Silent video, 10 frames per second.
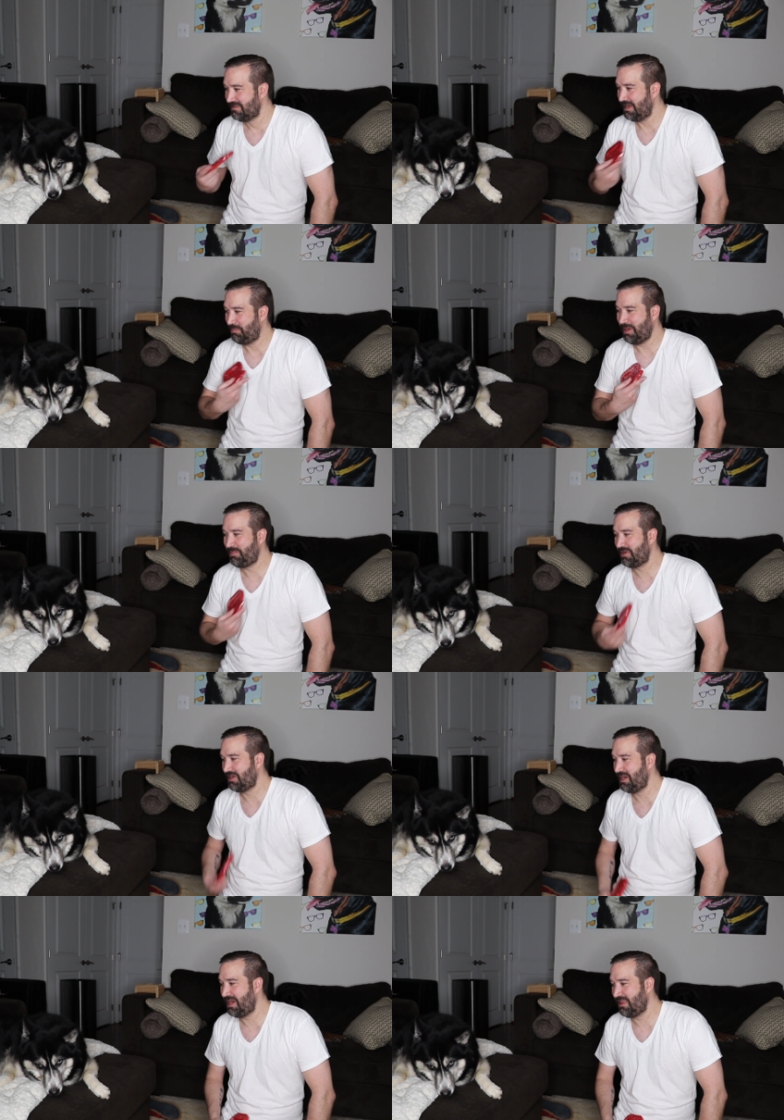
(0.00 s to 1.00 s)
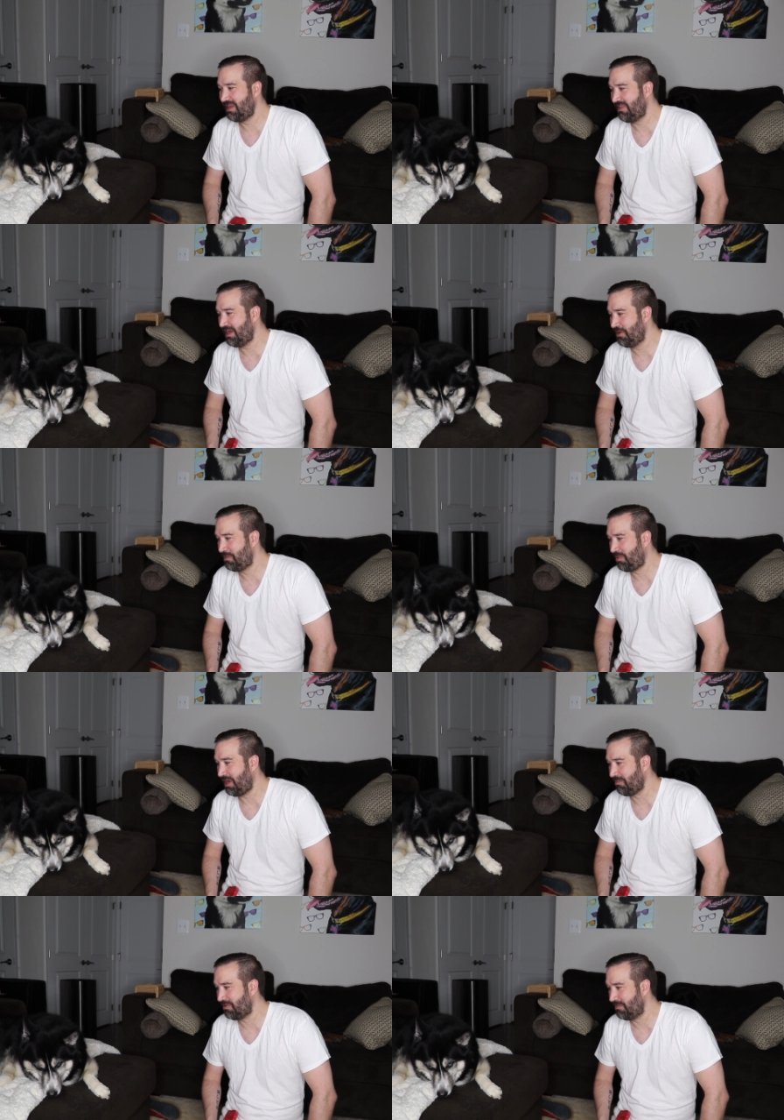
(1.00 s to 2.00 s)
Yeah, Pepper annihilated that no
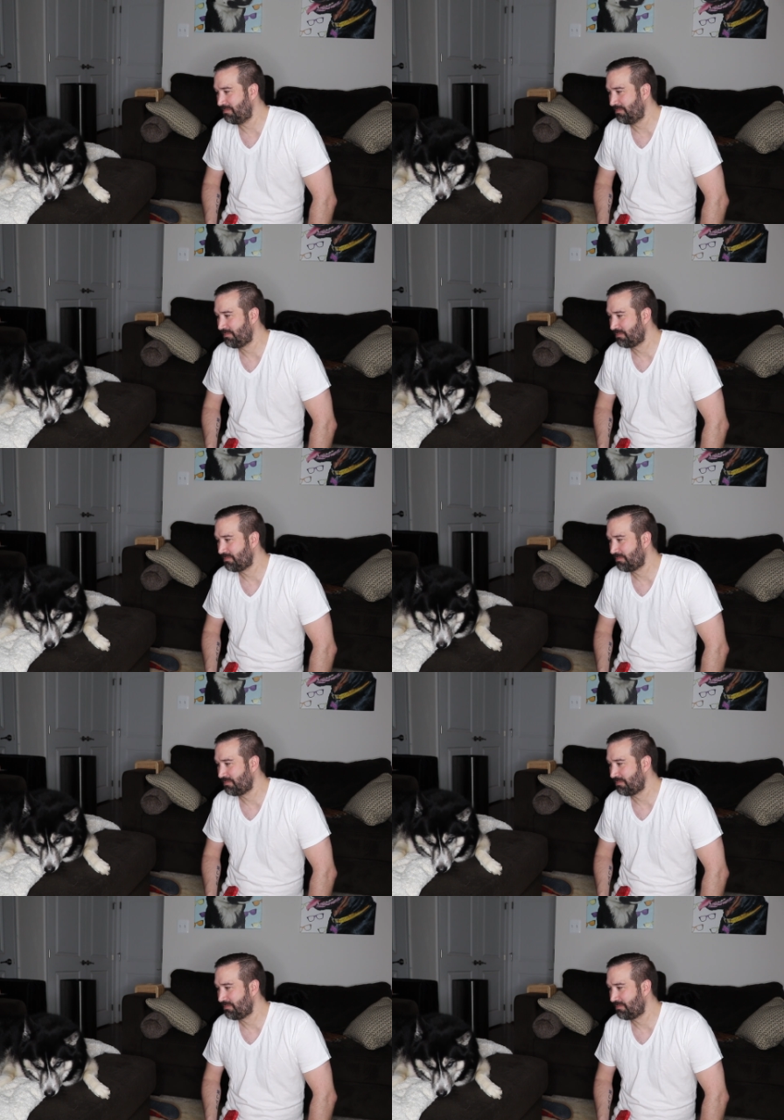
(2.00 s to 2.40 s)
problem.